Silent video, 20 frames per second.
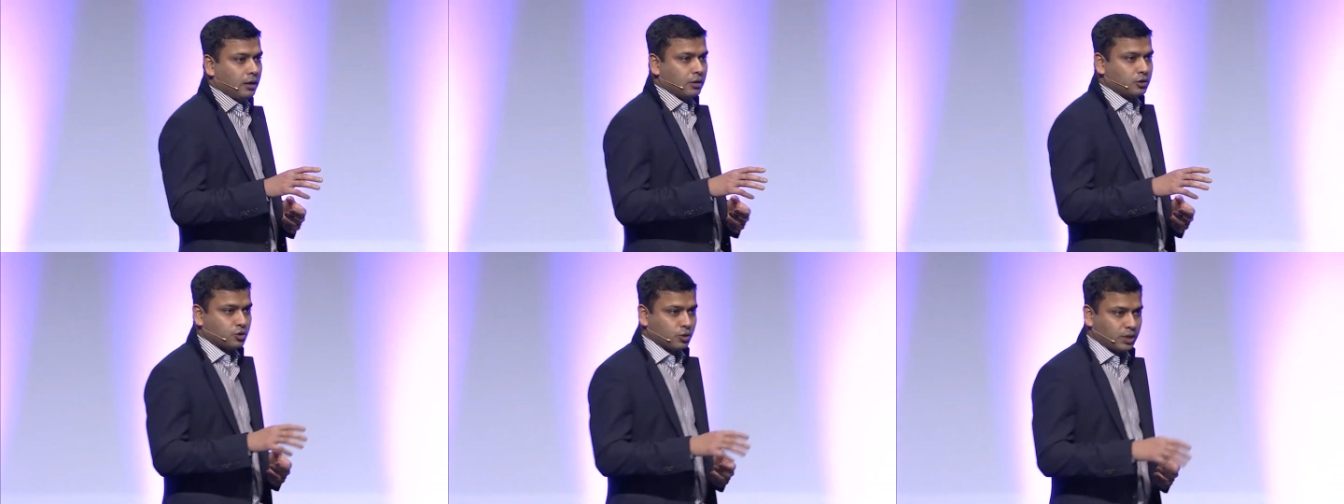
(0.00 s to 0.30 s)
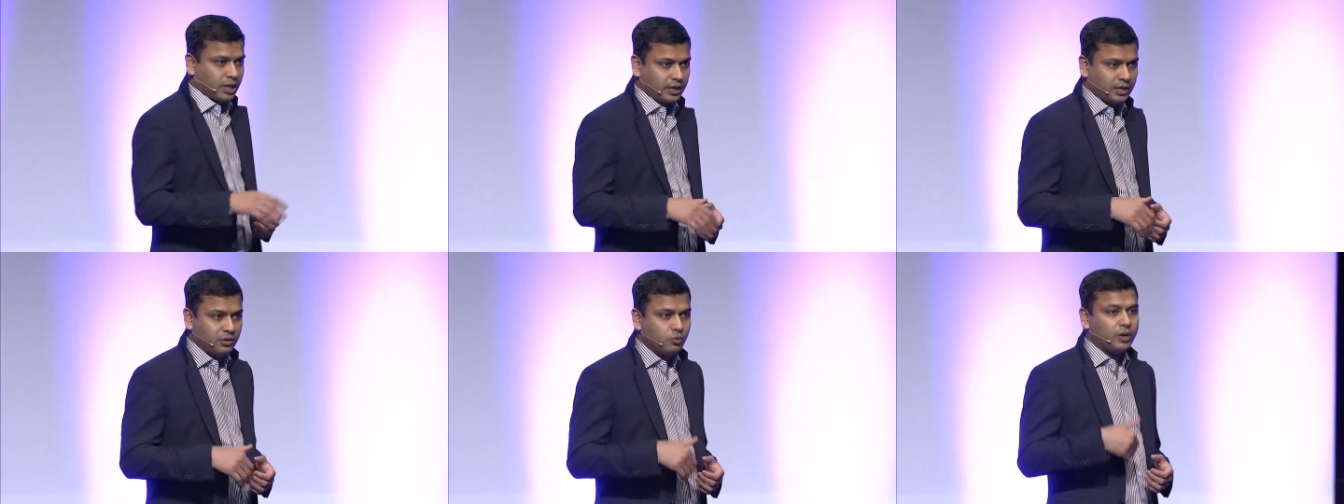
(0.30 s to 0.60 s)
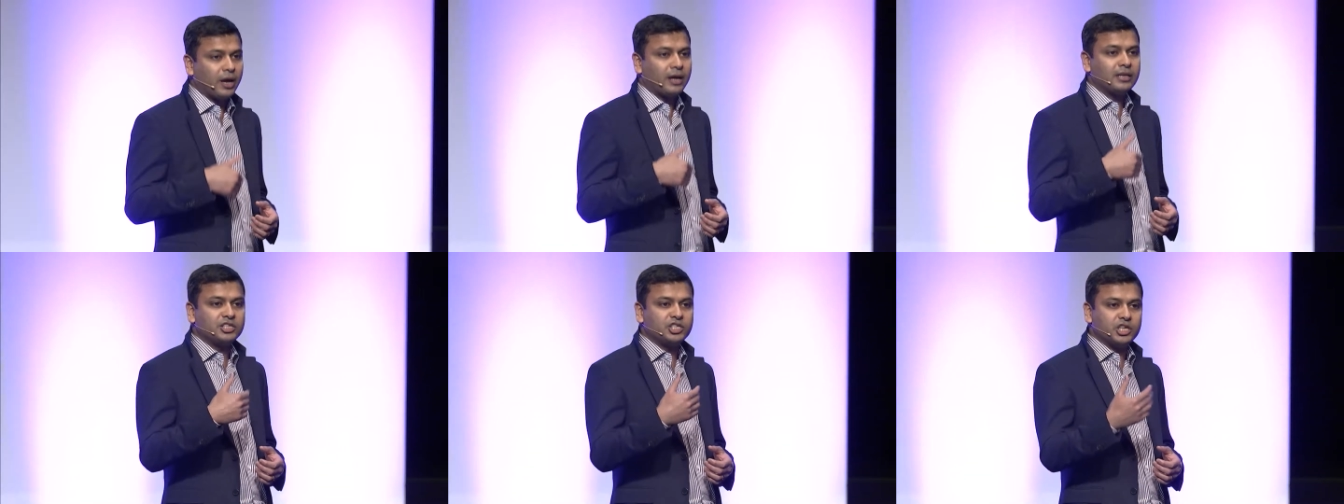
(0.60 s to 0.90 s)
so that you
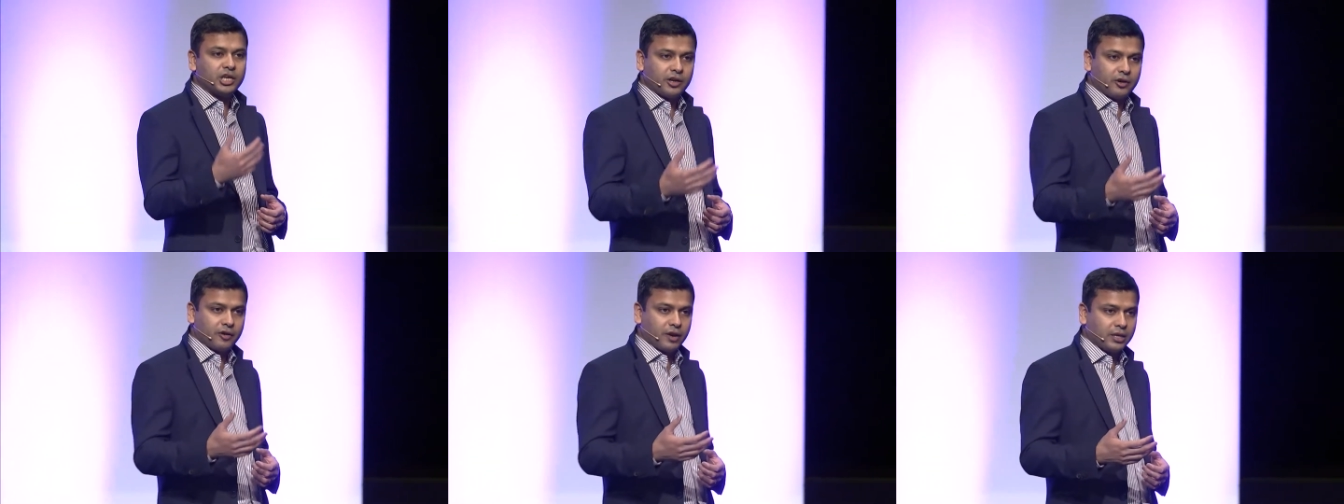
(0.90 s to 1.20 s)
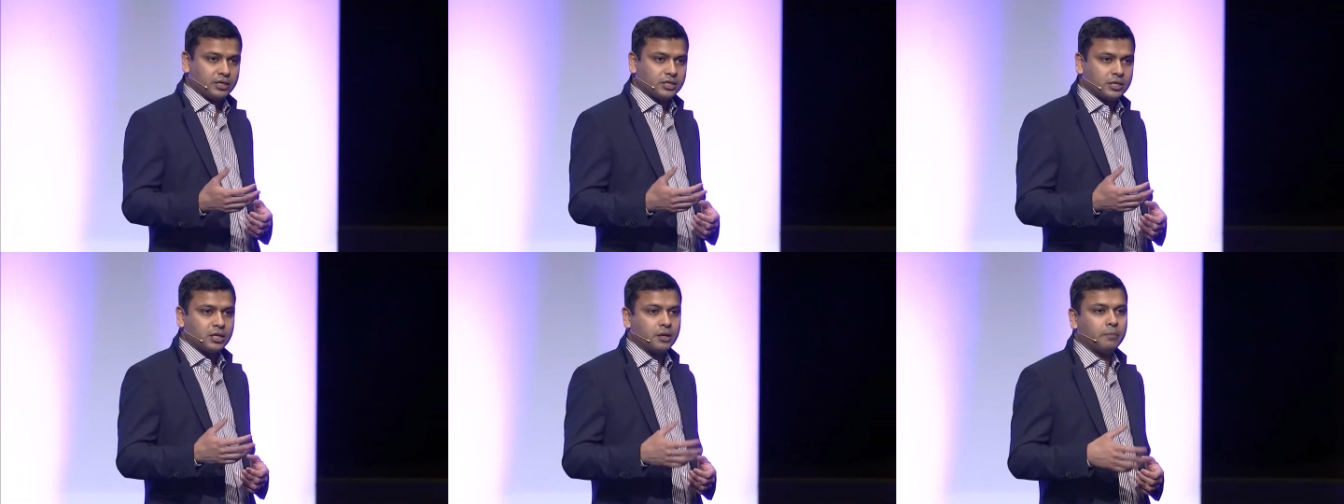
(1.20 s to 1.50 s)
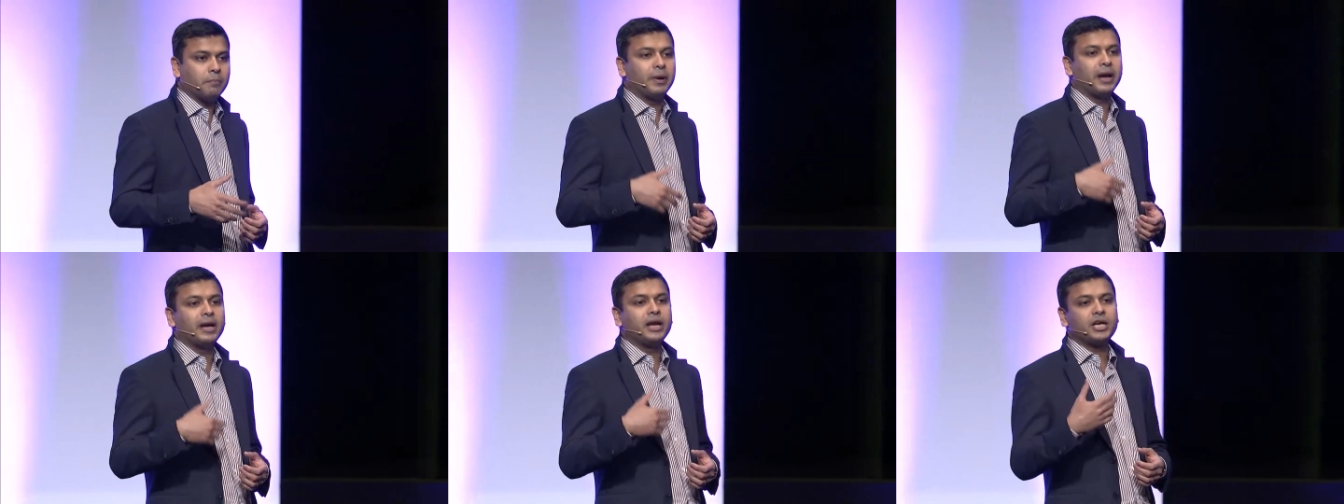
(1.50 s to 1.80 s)
can generate
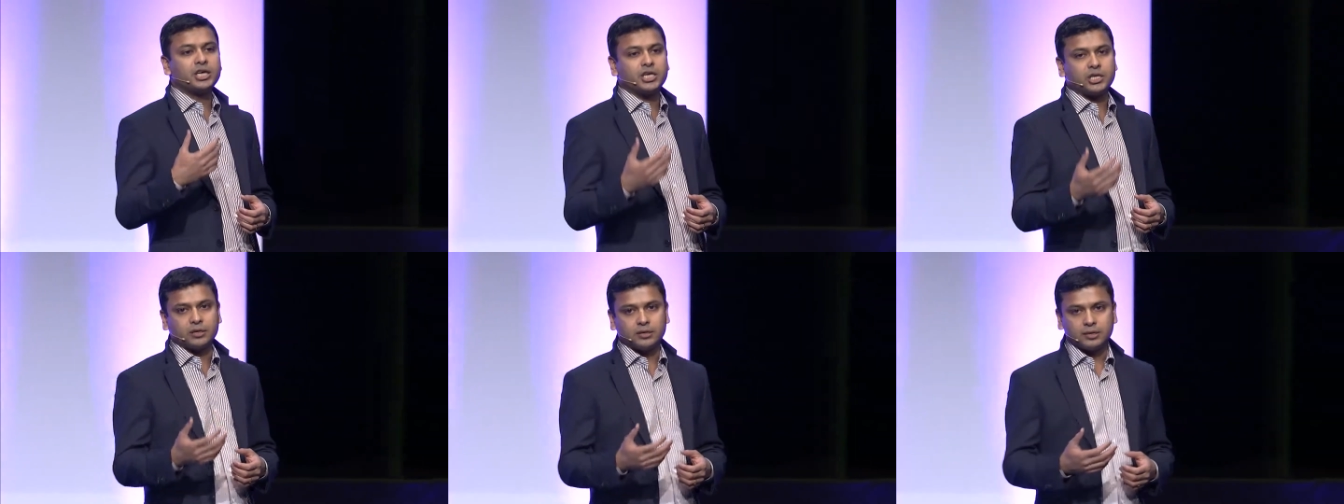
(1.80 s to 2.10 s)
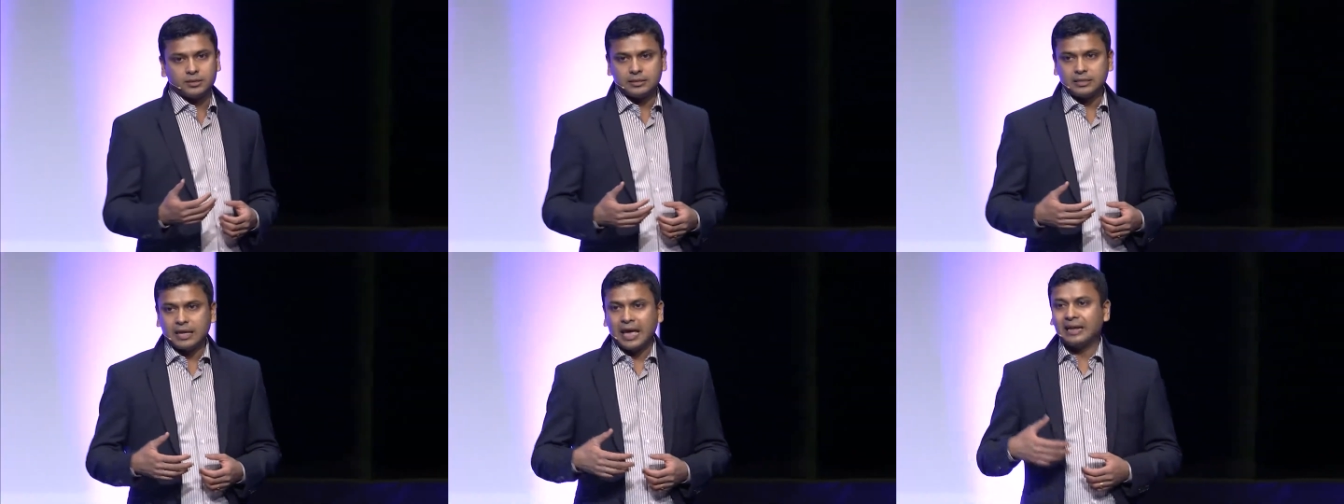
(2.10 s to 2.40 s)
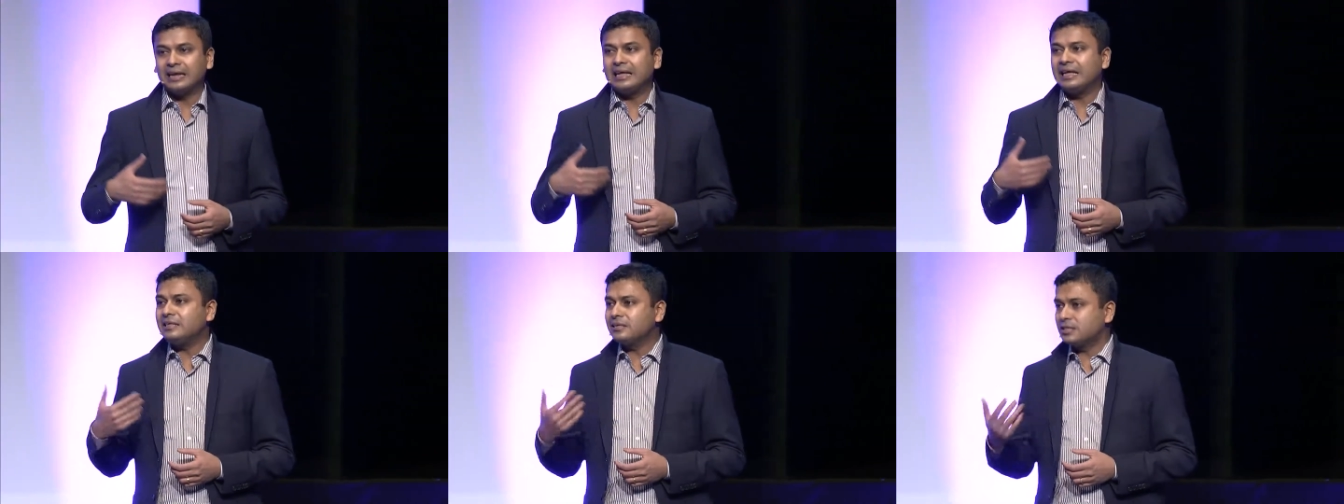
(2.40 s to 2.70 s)
predictions
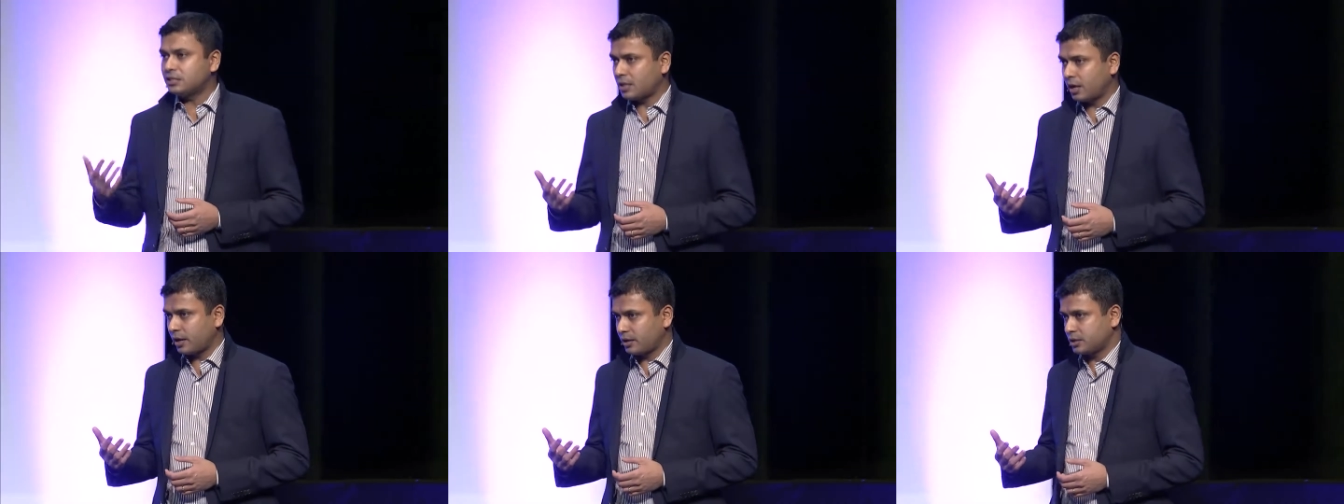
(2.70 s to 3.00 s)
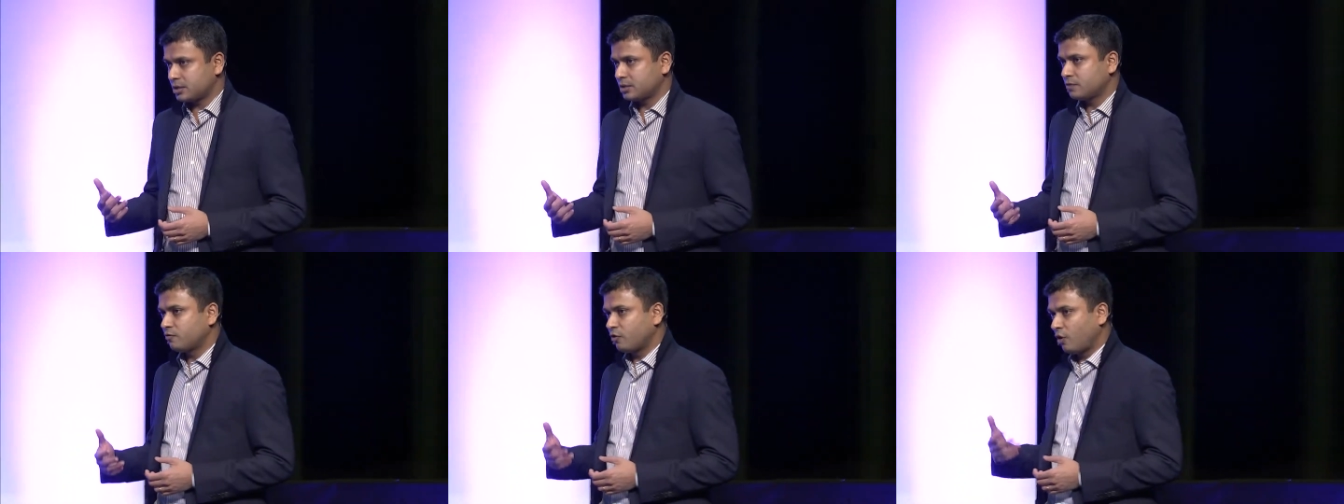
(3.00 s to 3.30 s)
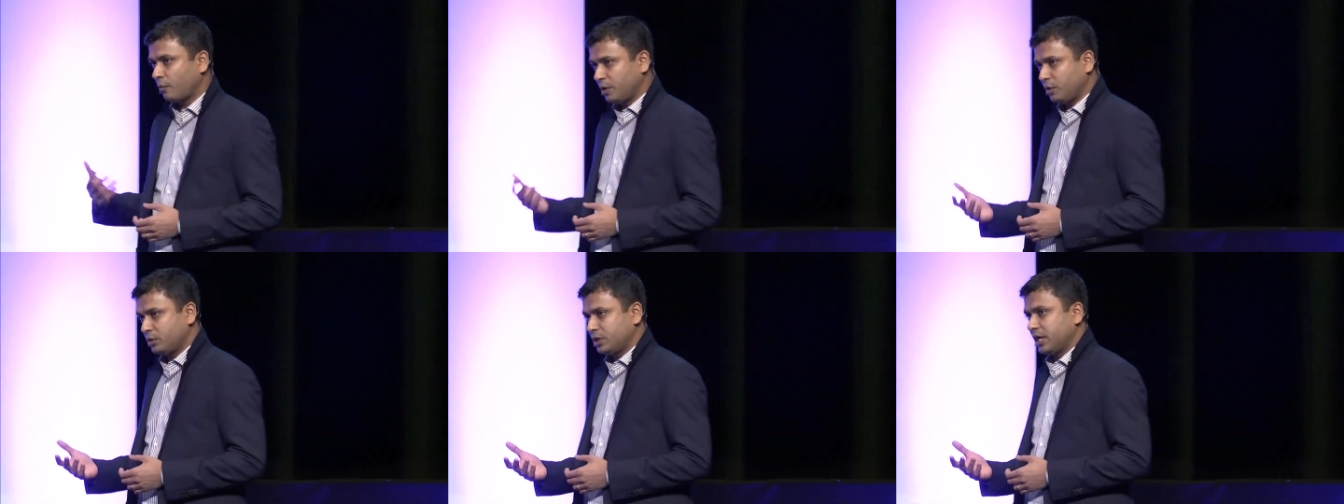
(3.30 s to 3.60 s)
and insights
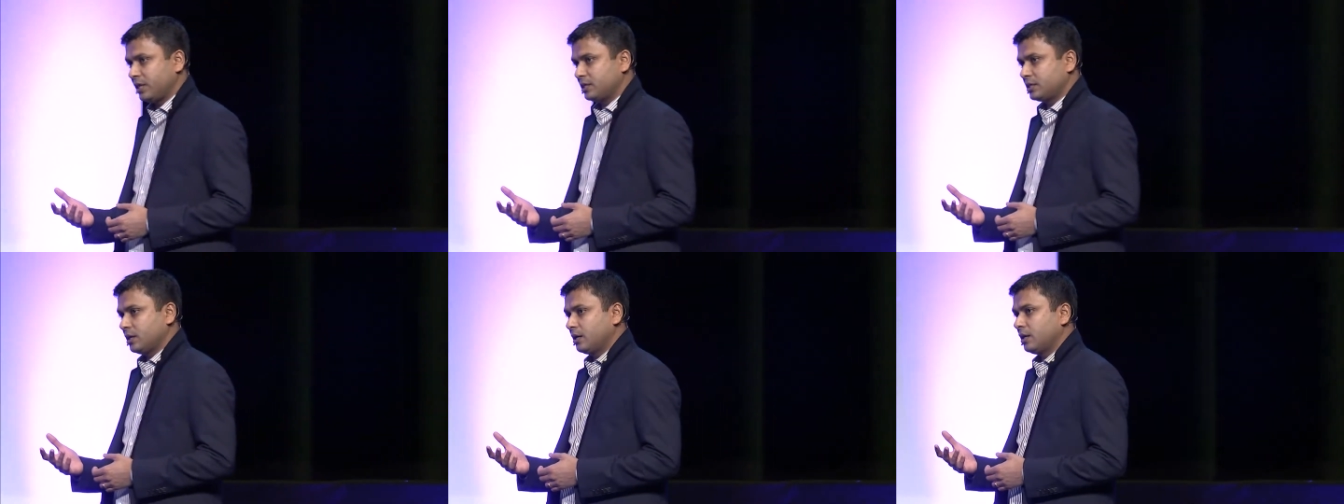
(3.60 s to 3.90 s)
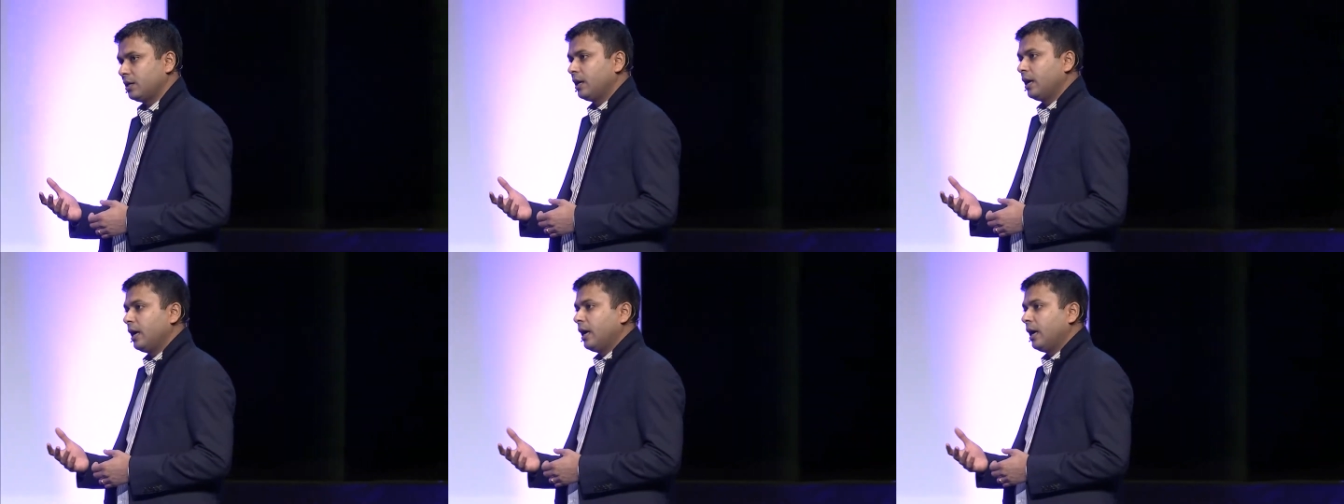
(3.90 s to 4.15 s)
from your data.